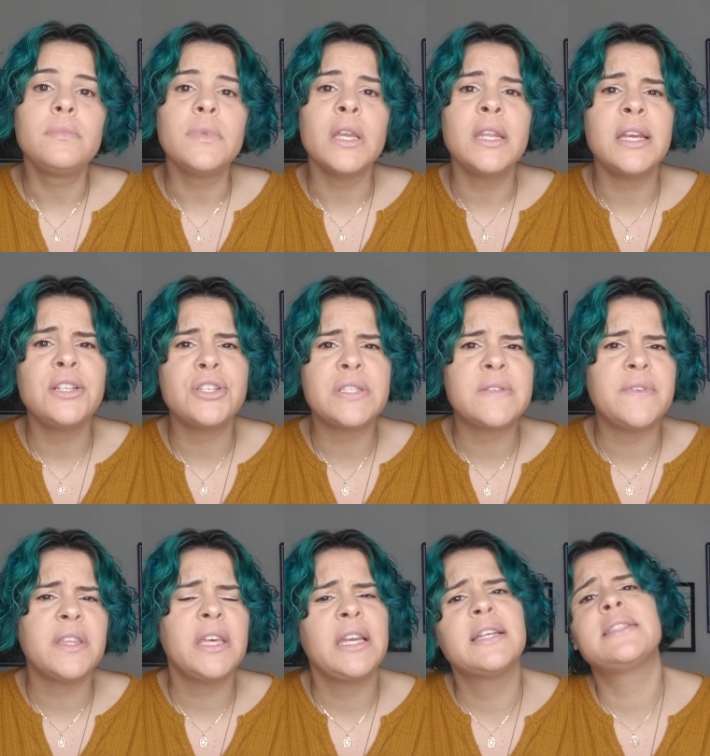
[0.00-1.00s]
And I just
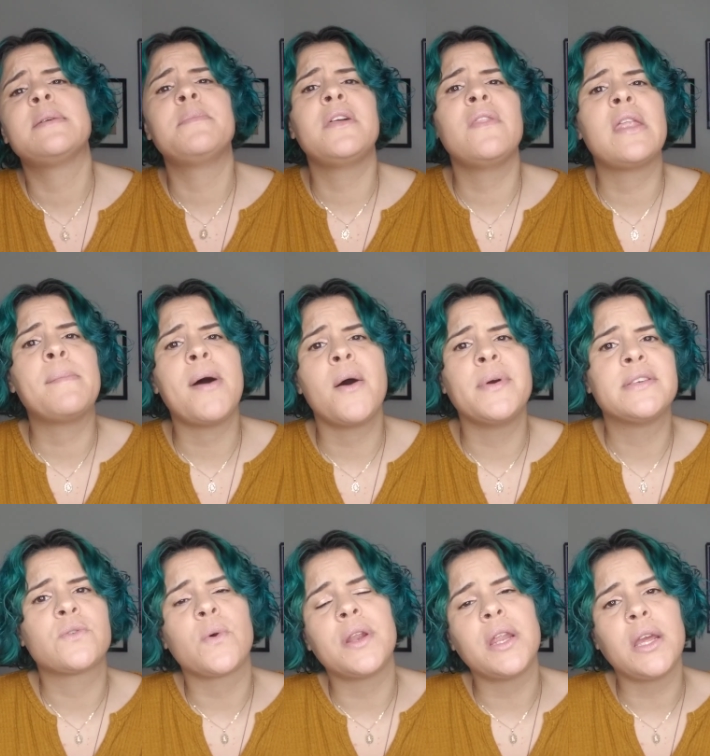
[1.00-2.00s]
feel like it's something that I'm always
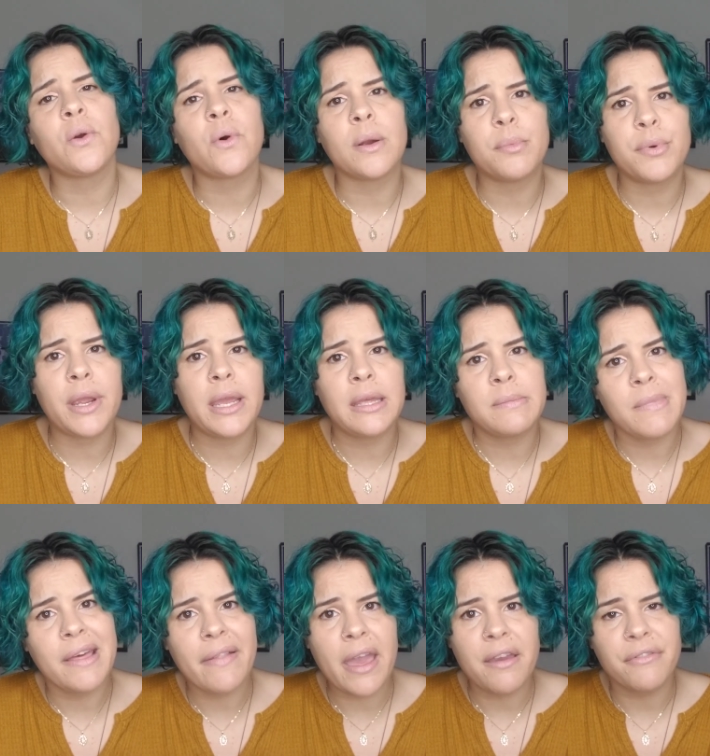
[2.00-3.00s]
going to incorporate in
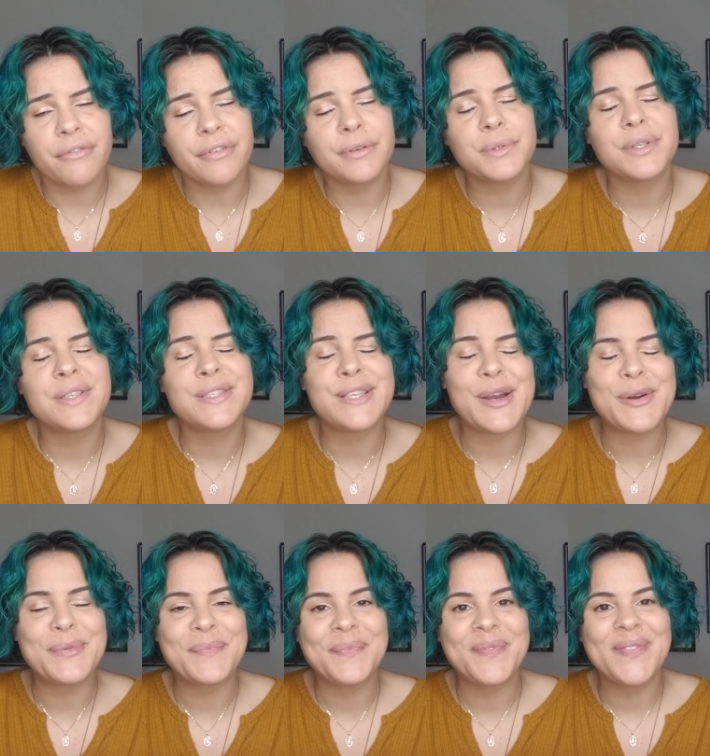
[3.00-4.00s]
my life. So
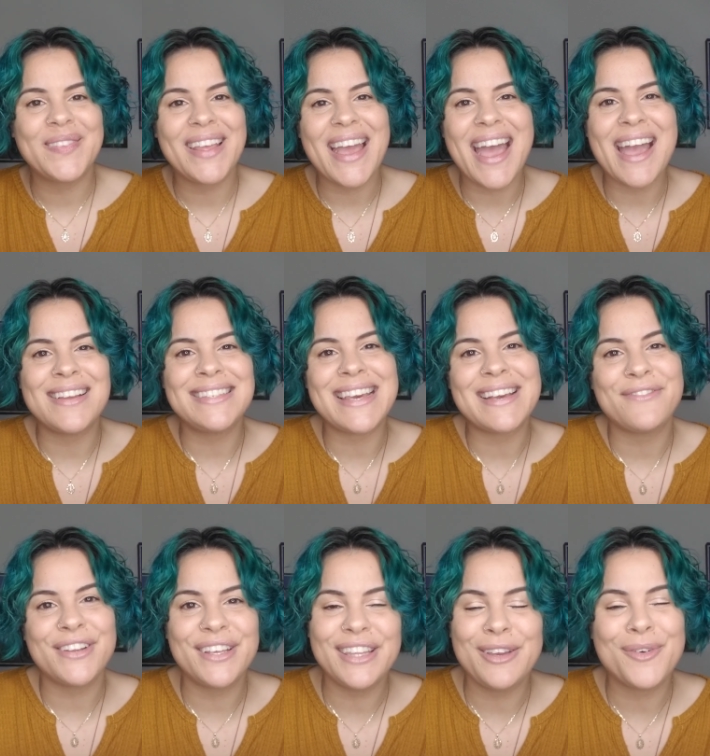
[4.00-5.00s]
I
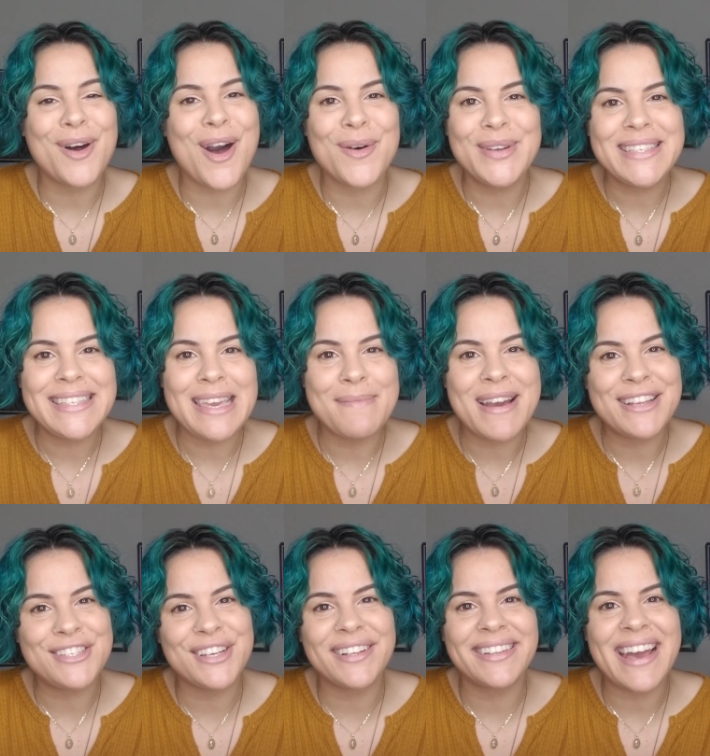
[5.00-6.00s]
definitely will always keep
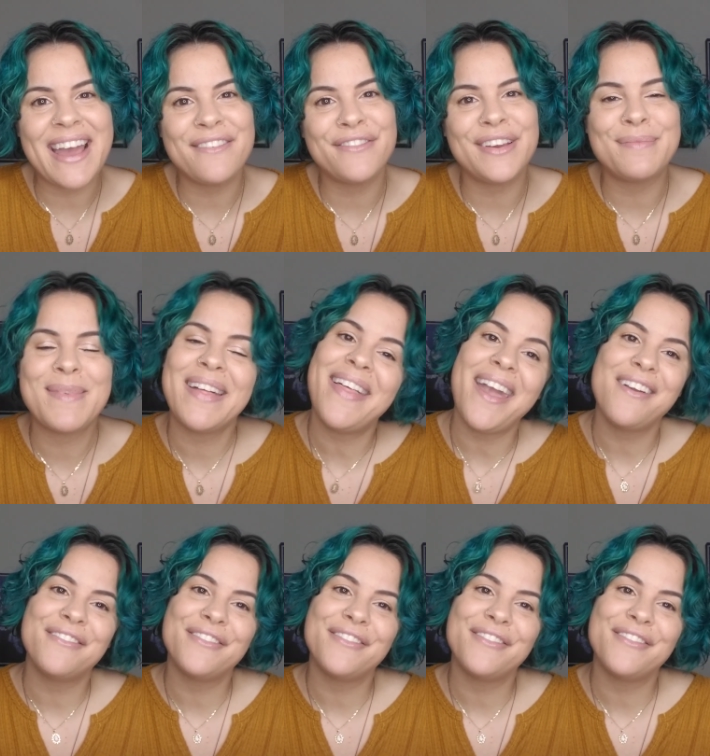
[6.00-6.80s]
magic alive in my life.